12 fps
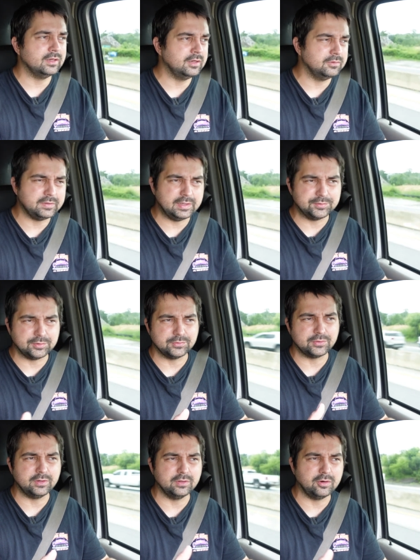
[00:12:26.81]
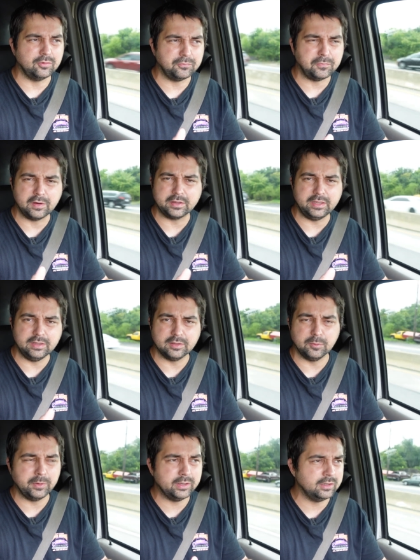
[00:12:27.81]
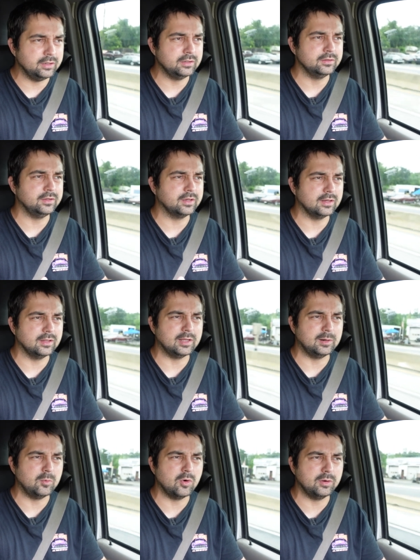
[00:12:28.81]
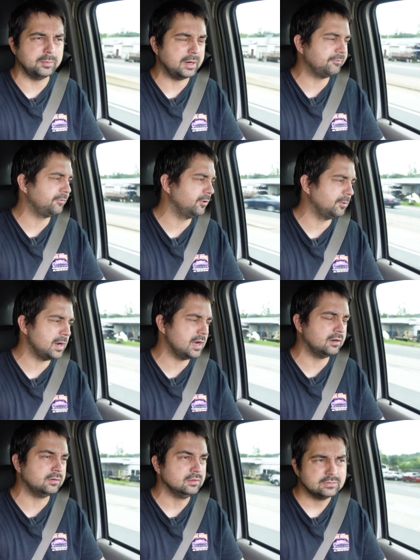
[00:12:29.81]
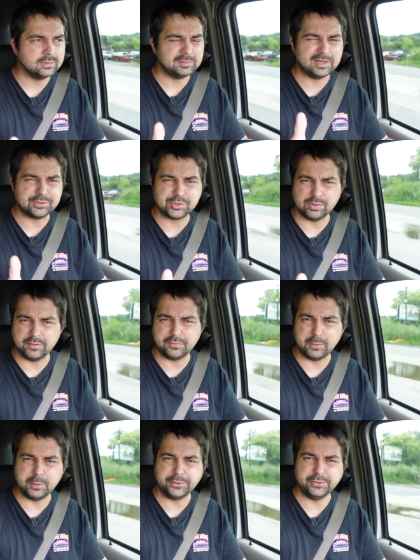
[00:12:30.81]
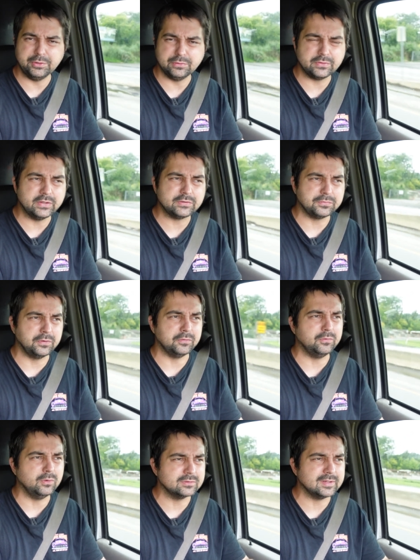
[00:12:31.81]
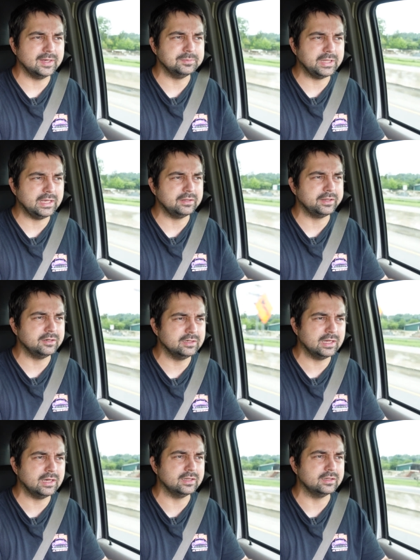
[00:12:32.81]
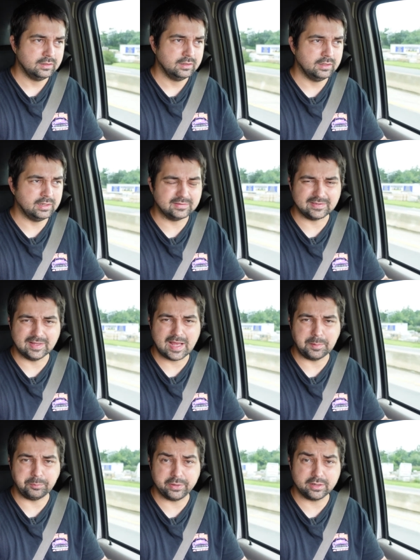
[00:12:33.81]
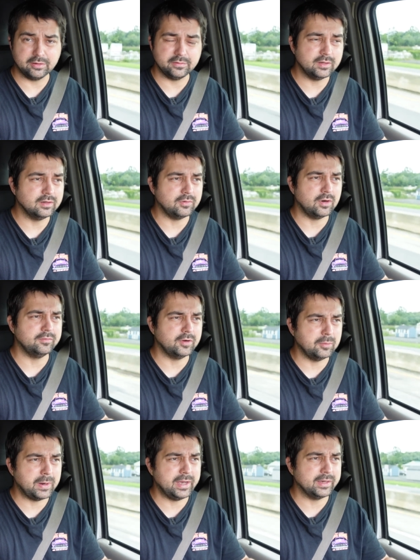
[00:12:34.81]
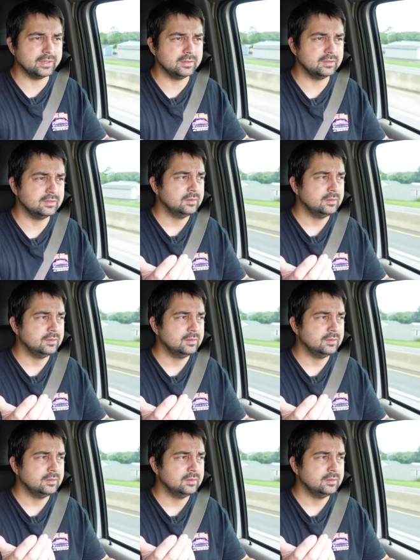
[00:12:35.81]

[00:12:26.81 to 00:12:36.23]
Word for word: I know diesels are a little funky in the winter, you gotta let them warm up for a while, so I'm not sure if I want to use this for a full-time daily or not. It is a lot bigger than the Volvo wagon.